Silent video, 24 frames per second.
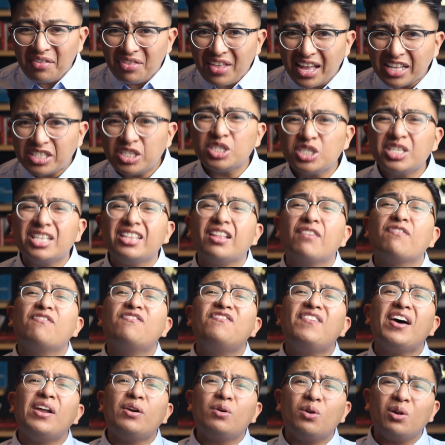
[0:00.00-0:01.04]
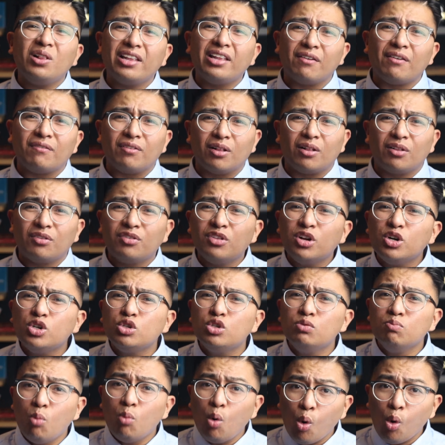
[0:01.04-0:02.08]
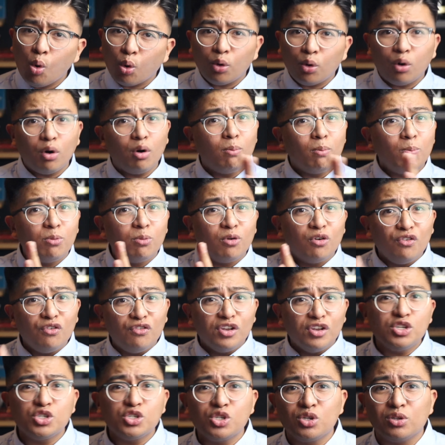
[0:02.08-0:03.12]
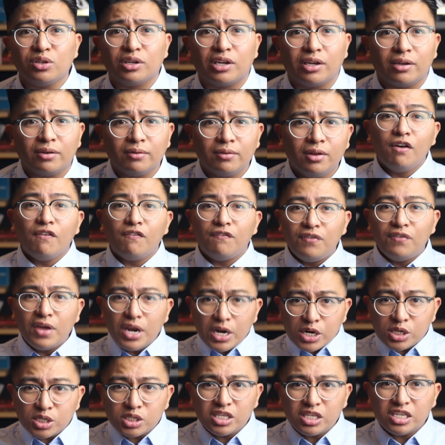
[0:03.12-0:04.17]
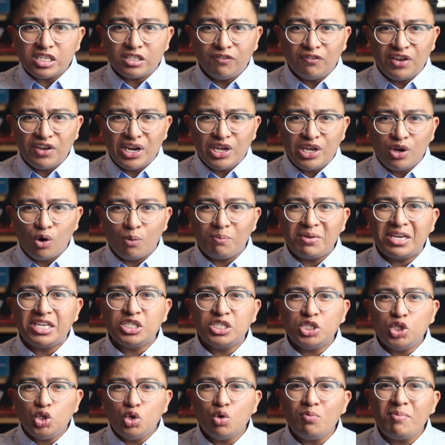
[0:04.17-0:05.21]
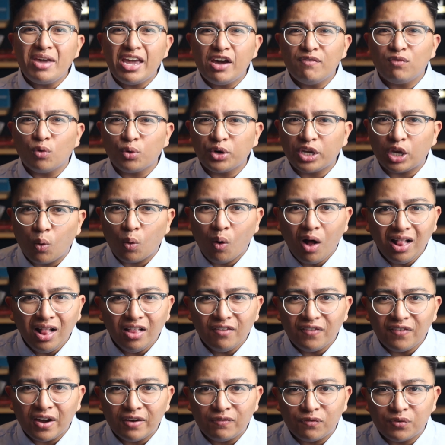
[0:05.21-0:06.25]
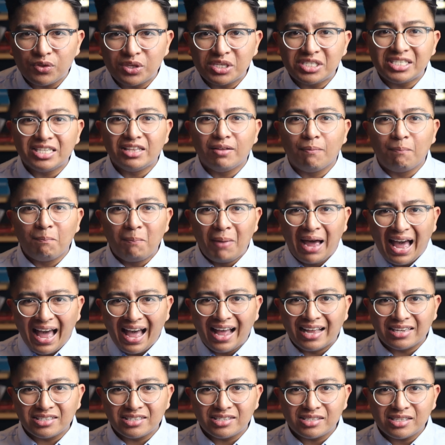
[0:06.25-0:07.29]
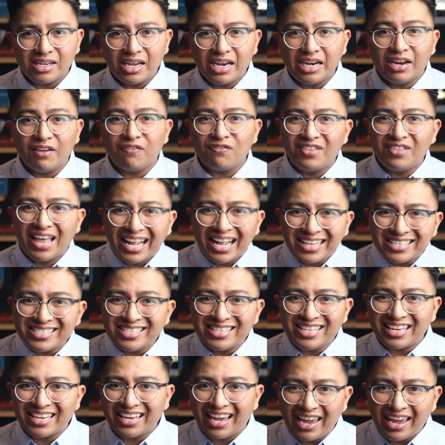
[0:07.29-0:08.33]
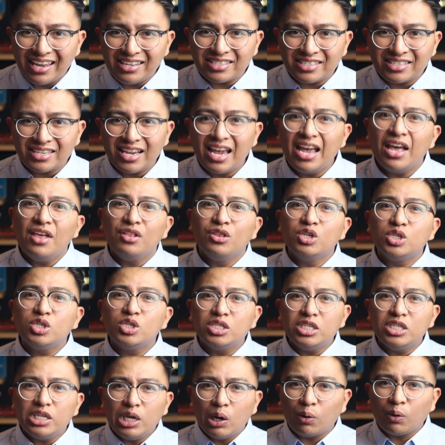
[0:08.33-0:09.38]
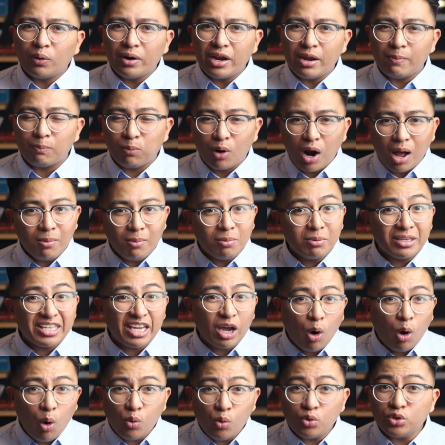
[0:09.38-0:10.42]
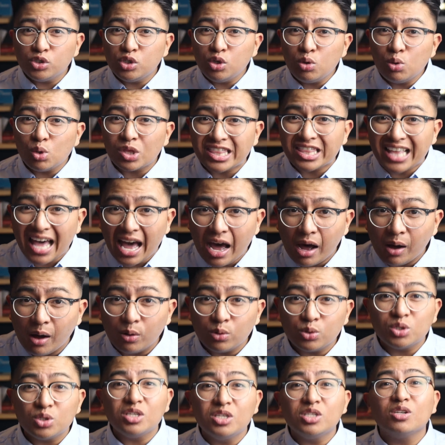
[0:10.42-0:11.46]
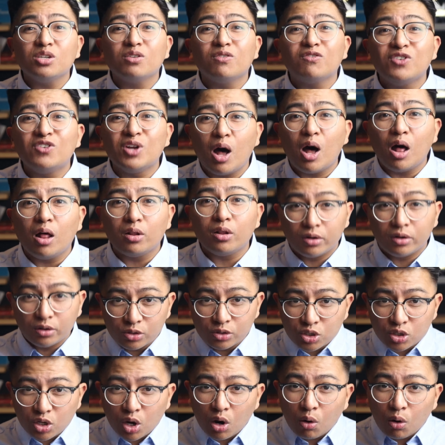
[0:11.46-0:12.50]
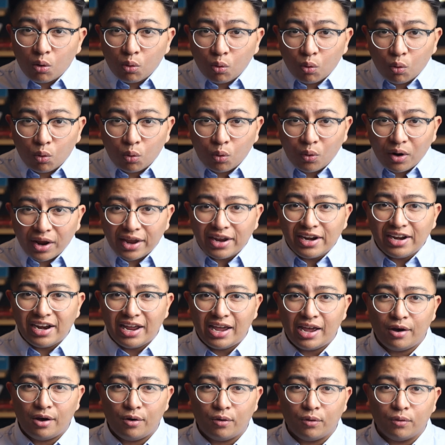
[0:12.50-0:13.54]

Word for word: And that's just at the federal level. There's more provincially. Finish this video because you may have already qualified for this in the past. And if that's the case, the CRA probably owes you thousands of dollars right now.